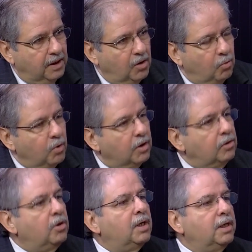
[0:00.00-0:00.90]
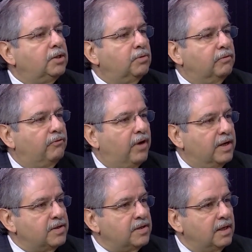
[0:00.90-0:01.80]
we're looking to
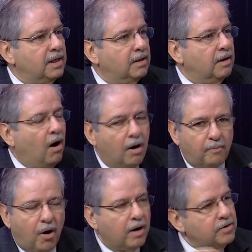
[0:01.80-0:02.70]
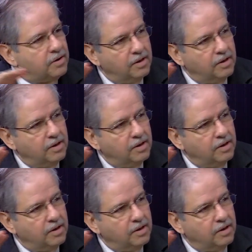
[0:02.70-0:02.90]
invest in our parks